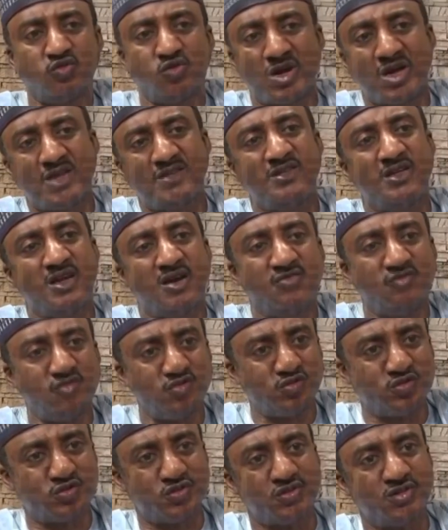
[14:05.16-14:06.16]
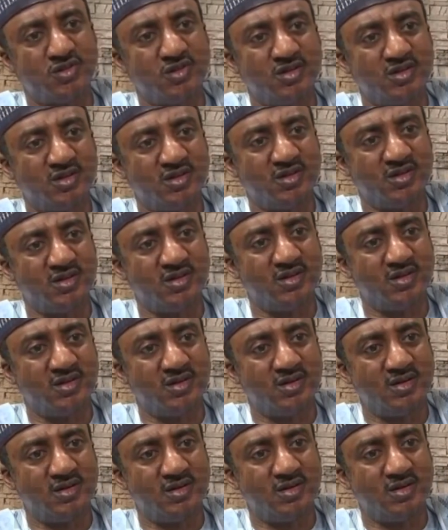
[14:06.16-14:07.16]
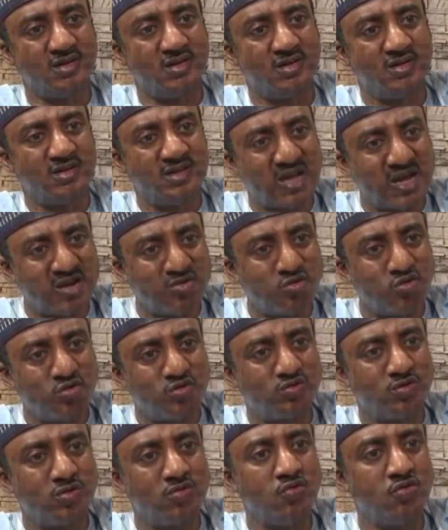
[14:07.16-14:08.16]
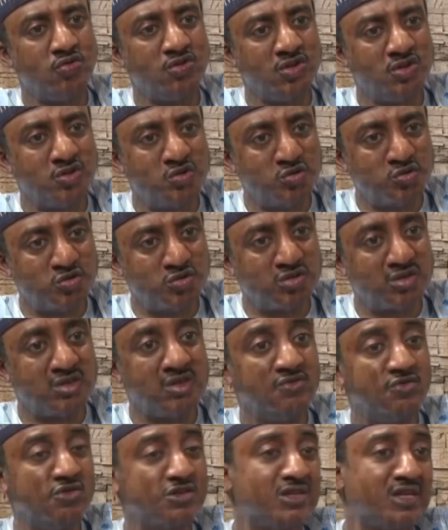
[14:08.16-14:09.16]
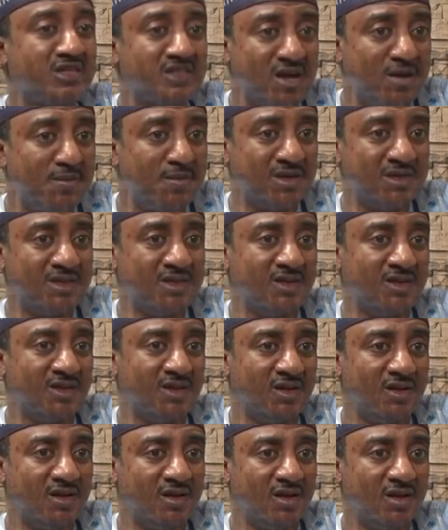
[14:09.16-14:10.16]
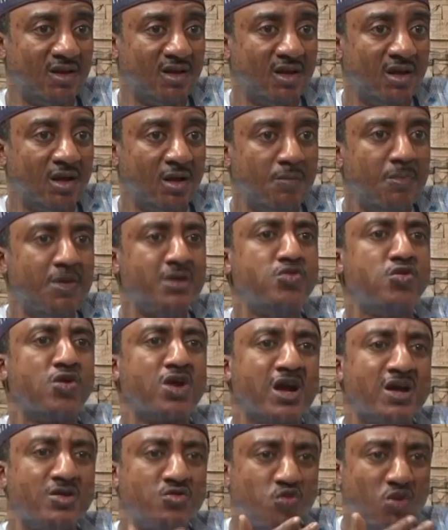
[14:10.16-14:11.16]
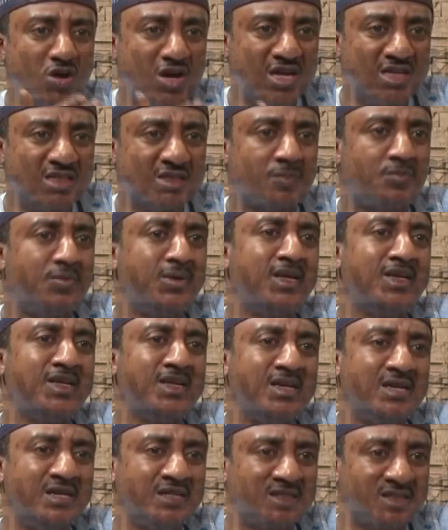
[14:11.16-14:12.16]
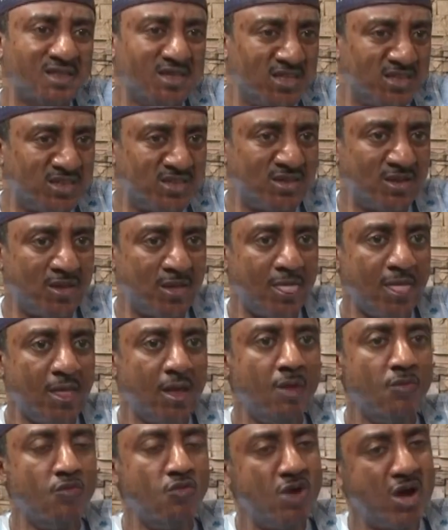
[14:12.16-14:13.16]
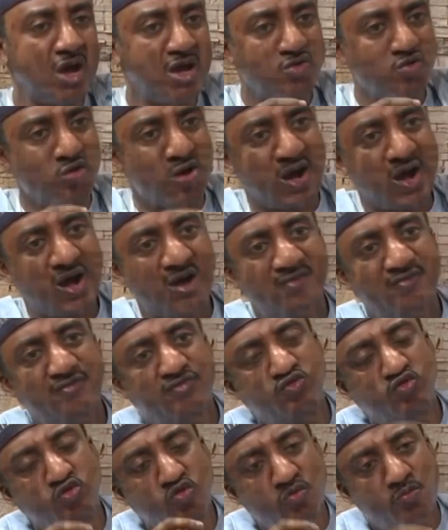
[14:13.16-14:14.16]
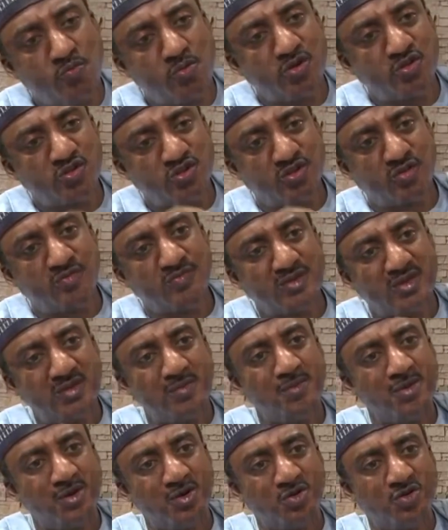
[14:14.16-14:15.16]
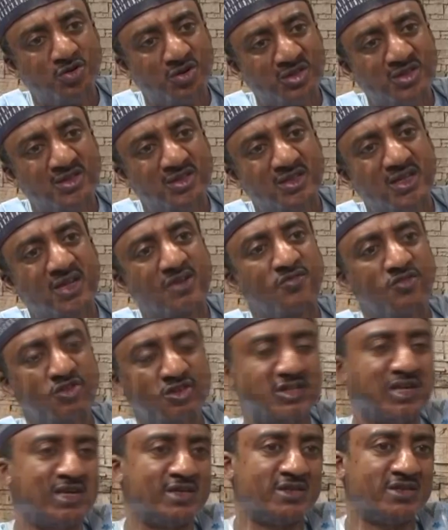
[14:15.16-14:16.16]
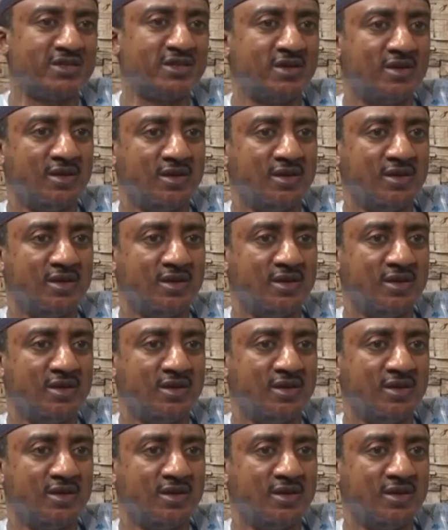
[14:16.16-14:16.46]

to cast their votes that also will reduce the voters' apathy. But you cannot explain in a state where you have 2 point something million registered voters